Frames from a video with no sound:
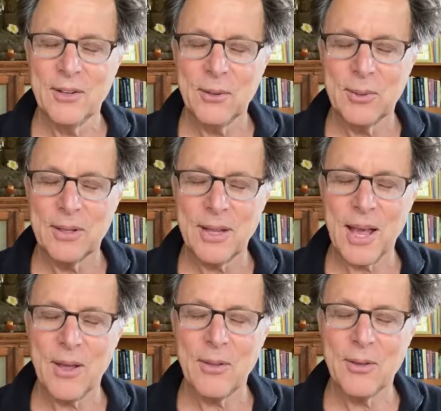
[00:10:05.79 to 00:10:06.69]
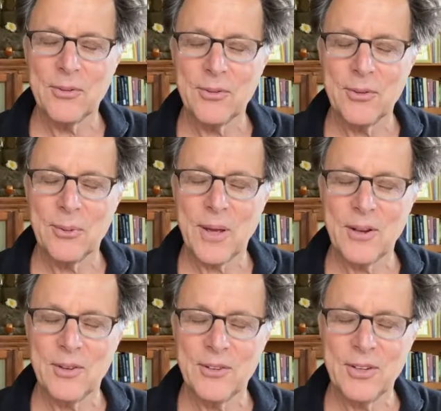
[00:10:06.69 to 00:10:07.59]
to allow those two
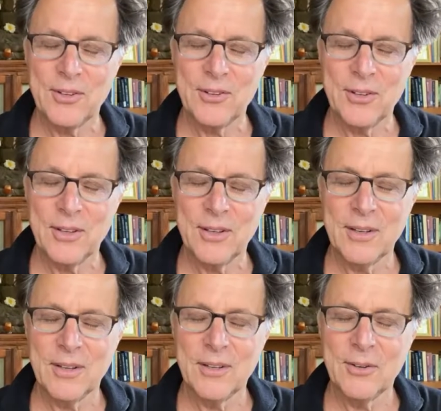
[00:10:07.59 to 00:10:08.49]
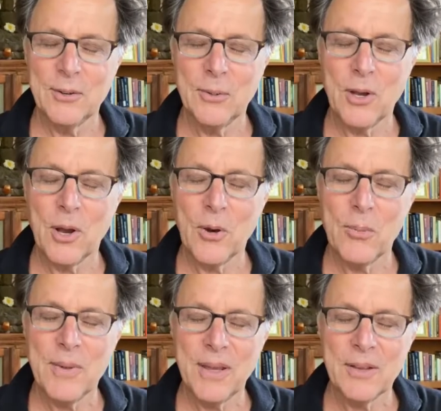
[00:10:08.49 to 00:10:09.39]
energies to
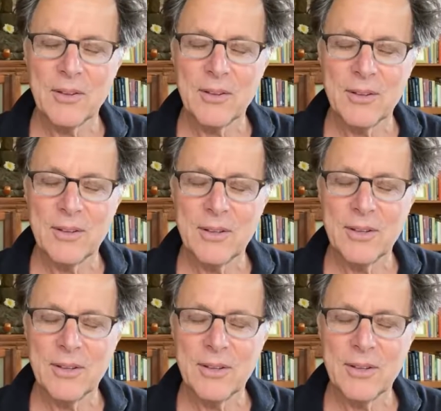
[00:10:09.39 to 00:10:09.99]
commingle,